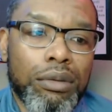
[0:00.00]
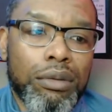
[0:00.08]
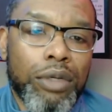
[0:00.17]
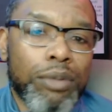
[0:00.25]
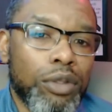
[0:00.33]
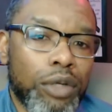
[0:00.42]

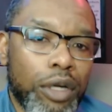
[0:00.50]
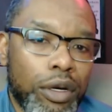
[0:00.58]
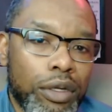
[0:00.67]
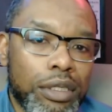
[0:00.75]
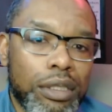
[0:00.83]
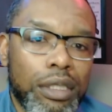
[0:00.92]

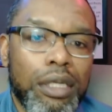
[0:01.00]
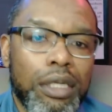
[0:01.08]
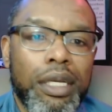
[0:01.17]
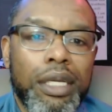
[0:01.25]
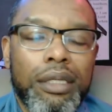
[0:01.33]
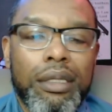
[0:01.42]

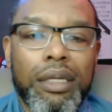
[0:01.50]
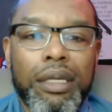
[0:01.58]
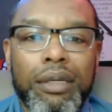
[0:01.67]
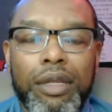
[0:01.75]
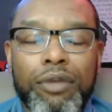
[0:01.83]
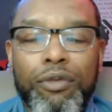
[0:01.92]
cryptocurrency
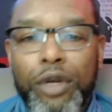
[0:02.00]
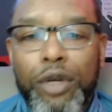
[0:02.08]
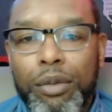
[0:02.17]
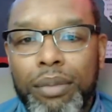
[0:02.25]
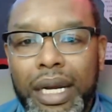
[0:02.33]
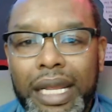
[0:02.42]
and
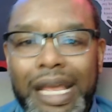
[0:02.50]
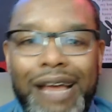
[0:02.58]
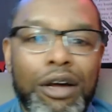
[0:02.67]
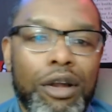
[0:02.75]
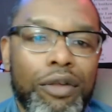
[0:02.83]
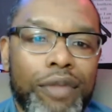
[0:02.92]
real money, how
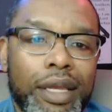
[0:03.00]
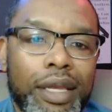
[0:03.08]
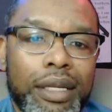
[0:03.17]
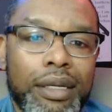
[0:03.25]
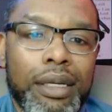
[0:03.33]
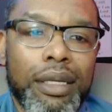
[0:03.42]
all of that
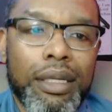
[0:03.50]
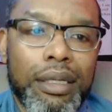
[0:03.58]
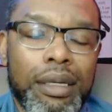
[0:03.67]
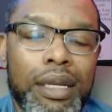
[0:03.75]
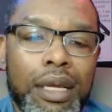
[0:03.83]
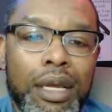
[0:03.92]
can
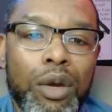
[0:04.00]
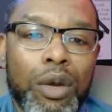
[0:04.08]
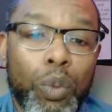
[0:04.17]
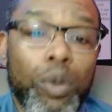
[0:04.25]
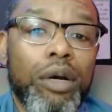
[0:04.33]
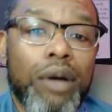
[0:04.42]
and
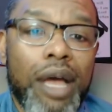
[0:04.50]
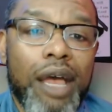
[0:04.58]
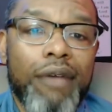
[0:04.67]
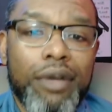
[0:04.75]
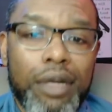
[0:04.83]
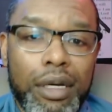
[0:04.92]
will
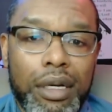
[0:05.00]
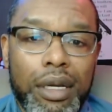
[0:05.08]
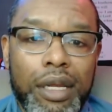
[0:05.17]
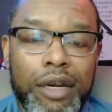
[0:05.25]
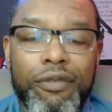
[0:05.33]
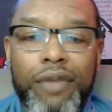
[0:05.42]
have
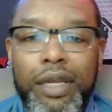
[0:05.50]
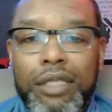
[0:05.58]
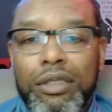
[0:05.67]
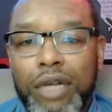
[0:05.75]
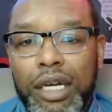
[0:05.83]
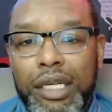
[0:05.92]
an effect
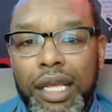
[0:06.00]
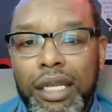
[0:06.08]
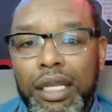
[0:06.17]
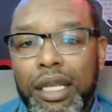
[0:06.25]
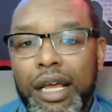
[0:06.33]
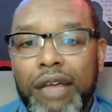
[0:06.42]
on our
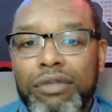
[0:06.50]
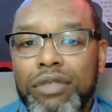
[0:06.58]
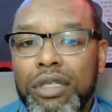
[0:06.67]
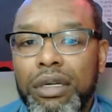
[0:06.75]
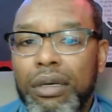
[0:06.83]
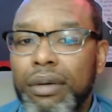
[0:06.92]
daily lives
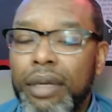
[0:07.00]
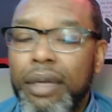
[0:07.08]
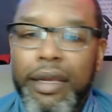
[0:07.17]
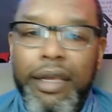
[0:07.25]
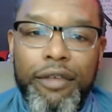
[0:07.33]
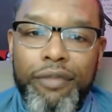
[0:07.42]
here.
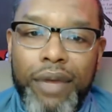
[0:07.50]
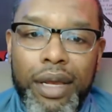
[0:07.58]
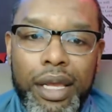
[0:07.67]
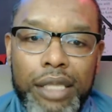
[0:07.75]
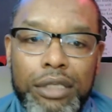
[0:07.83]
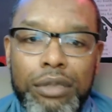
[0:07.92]
If I
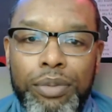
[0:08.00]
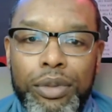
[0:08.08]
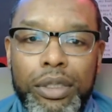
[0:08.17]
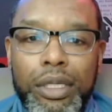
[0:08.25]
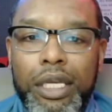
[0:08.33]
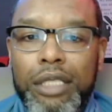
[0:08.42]
had to
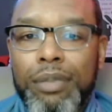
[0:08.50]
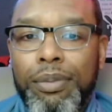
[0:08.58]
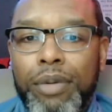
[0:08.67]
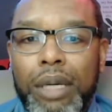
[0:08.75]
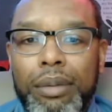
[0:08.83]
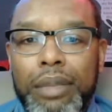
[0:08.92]
predict,
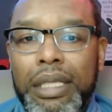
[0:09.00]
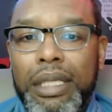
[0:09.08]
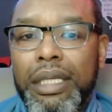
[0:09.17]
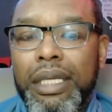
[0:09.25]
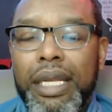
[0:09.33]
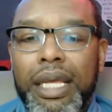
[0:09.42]
probably in
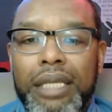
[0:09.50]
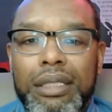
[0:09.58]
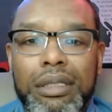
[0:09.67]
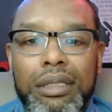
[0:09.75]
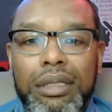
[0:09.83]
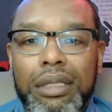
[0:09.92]
the
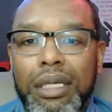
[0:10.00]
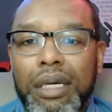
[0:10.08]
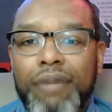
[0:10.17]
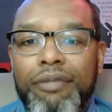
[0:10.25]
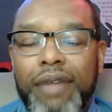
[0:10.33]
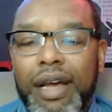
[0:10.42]
next
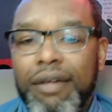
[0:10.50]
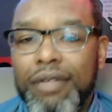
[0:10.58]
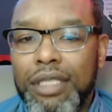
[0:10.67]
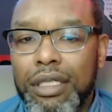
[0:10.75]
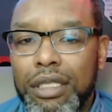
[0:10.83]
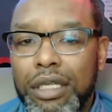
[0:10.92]
5 to
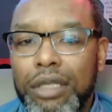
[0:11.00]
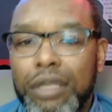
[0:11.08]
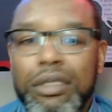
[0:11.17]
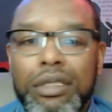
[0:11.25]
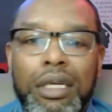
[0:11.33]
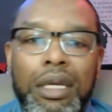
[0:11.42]
10
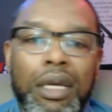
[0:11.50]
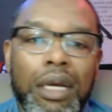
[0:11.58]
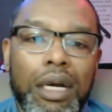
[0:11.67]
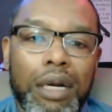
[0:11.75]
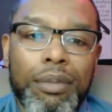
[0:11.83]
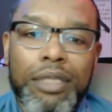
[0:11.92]
years,
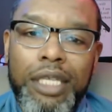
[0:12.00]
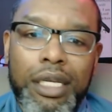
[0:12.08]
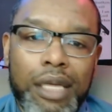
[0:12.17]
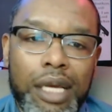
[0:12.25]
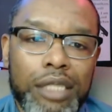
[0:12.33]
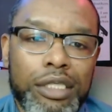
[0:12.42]
but
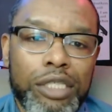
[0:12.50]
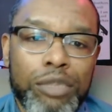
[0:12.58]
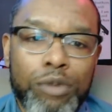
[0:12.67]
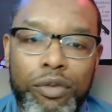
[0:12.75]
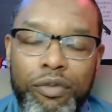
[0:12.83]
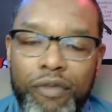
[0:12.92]
technology is
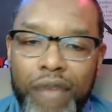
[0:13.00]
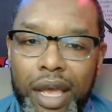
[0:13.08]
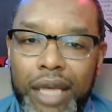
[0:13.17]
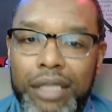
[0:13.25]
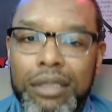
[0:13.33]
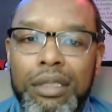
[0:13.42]
moving
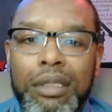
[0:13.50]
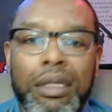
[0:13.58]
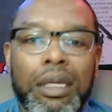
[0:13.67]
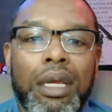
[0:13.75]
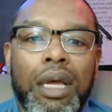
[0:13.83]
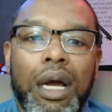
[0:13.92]
fast.
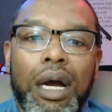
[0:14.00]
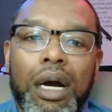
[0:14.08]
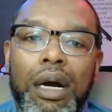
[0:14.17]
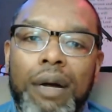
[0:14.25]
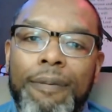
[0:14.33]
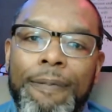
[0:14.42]

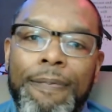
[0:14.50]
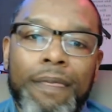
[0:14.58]
Um,